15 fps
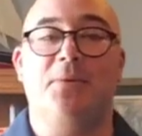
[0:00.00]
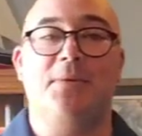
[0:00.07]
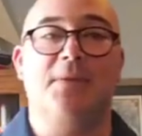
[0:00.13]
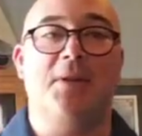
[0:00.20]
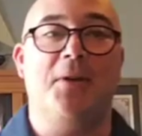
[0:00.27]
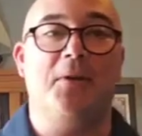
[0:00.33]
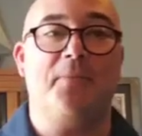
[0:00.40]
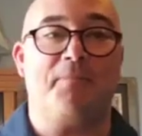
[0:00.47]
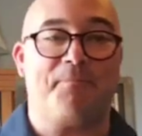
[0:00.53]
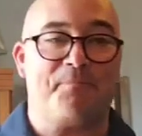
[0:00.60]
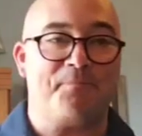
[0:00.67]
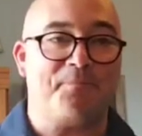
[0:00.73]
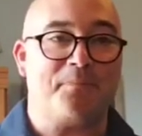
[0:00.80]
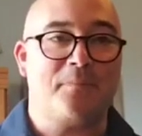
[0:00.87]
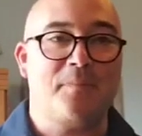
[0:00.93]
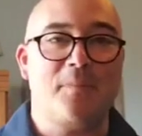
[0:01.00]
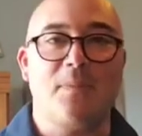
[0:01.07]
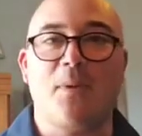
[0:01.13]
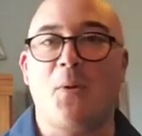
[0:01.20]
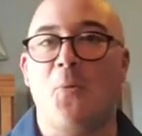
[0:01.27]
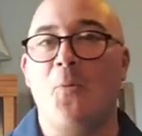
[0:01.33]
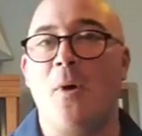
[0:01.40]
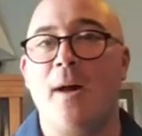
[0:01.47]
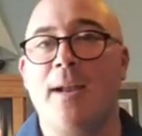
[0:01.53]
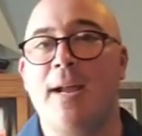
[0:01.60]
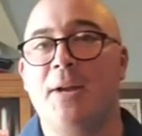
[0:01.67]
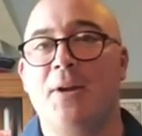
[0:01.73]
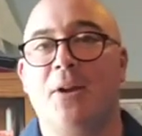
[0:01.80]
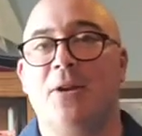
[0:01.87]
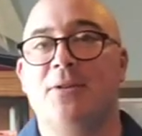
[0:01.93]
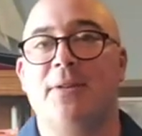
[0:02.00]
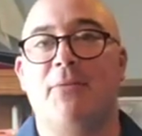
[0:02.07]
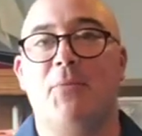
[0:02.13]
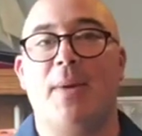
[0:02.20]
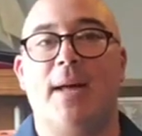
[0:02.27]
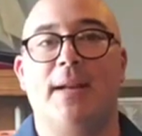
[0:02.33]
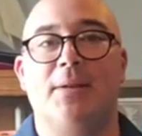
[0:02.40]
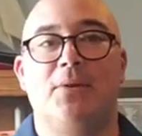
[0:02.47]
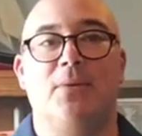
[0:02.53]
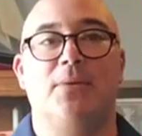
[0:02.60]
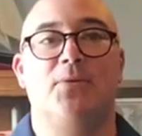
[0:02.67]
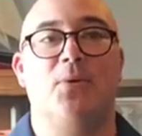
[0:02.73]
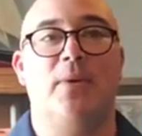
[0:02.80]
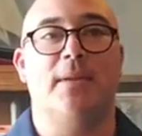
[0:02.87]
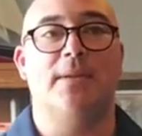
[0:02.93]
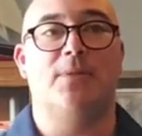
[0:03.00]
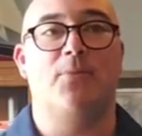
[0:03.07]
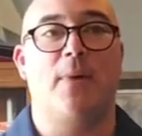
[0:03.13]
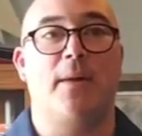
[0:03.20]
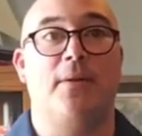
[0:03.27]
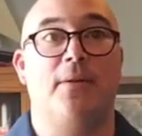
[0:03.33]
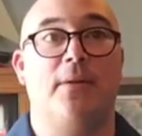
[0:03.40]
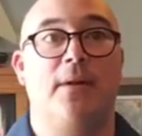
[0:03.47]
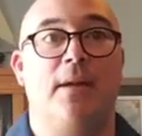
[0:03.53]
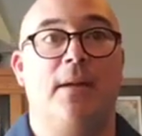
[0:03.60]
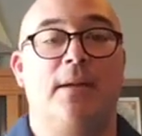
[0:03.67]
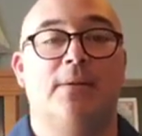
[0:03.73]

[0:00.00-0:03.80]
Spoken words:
So one, I encourage everybody to enjoy this weather.